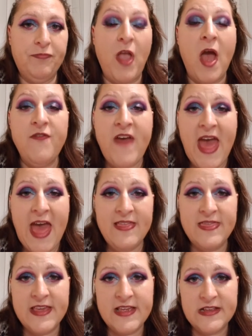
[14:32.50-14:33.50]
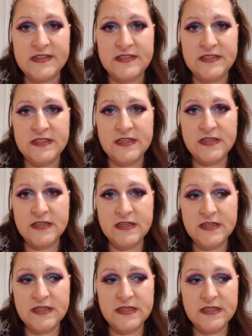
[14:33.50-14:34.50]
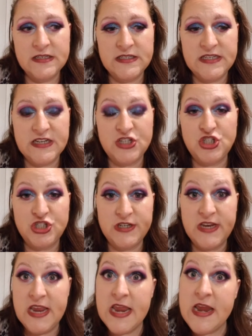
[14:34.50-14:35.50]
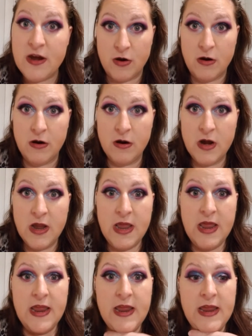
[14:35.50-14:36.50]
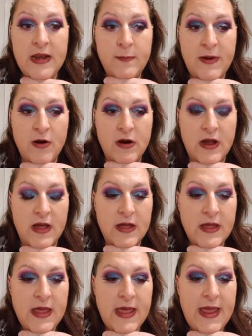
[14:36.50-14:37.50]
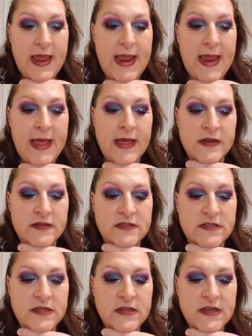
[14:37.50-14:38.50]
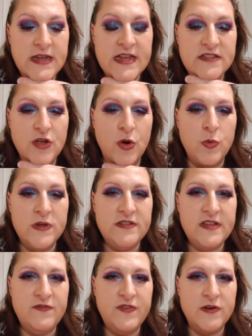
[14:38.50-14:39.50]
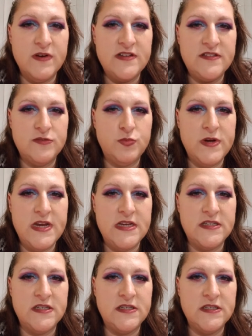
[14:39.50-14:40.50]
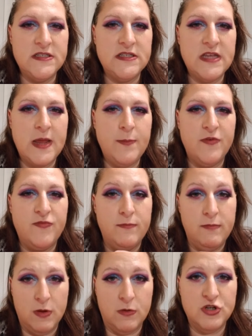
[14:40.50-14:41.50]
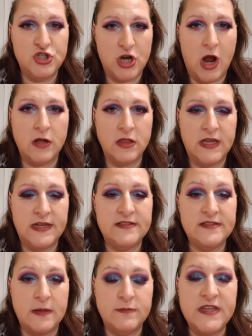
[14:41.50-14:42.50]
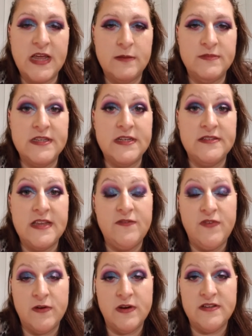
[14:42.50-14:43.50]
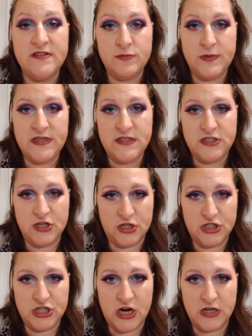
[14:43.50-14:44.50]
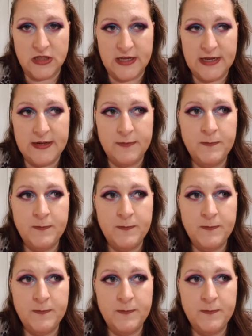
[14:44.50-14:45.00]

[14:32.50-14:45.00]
I've had this dish here in America, and it's always a very sweet type of milk chocolate. Sometimes it is a very sweet dark chocolate.